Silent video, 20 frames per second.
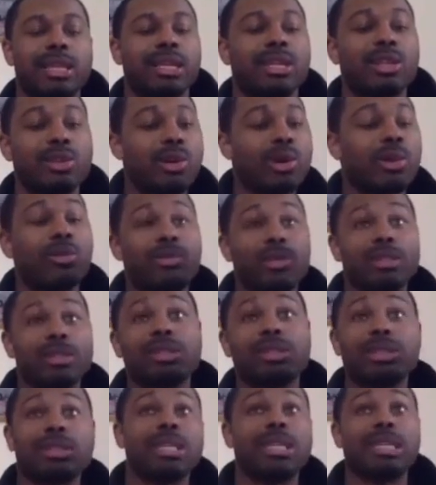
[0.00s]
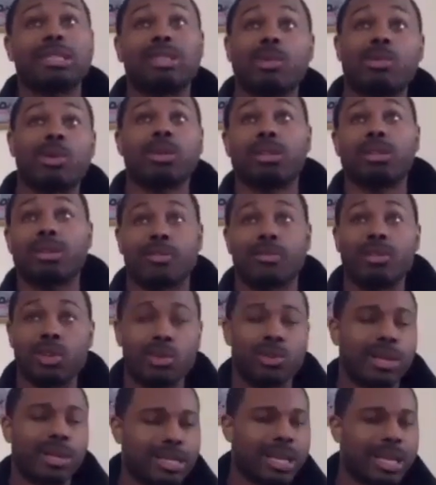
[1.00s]
that, and then you go eventually see is it worth it for
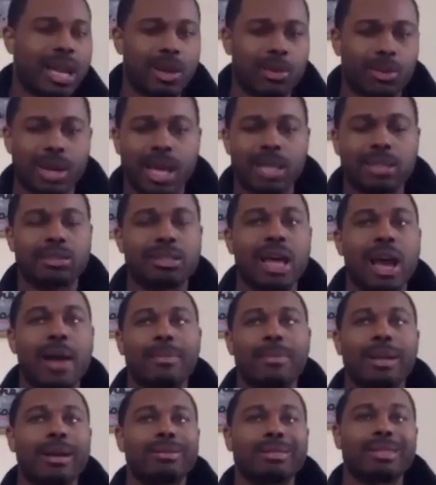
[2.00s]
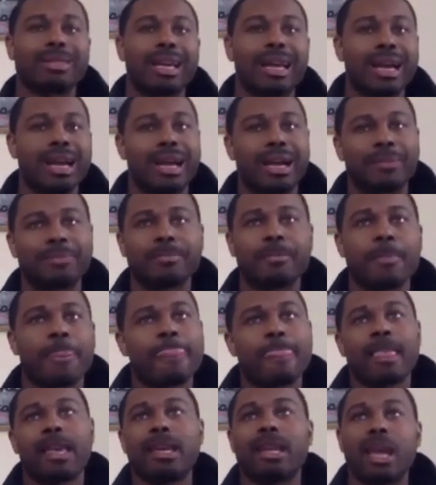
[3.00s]
you. And that's kind of when I stopped and I was like, ah,
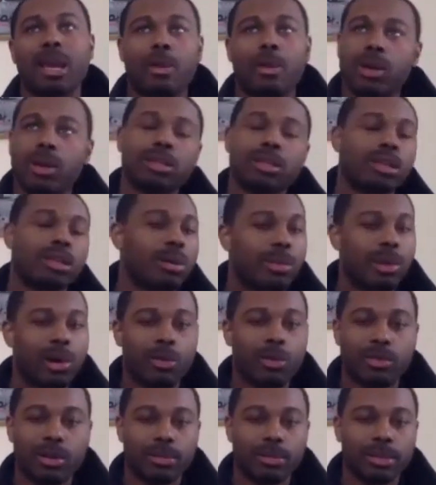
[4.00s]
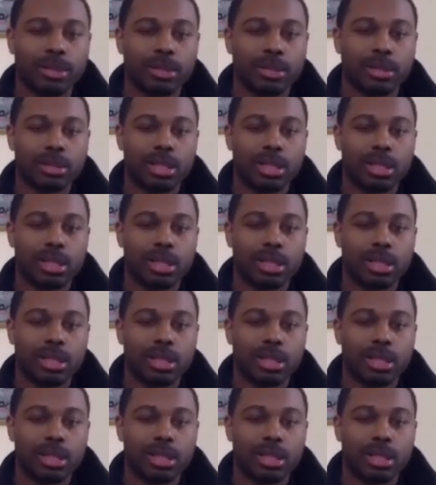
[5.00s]
it ain't worth it no more for me.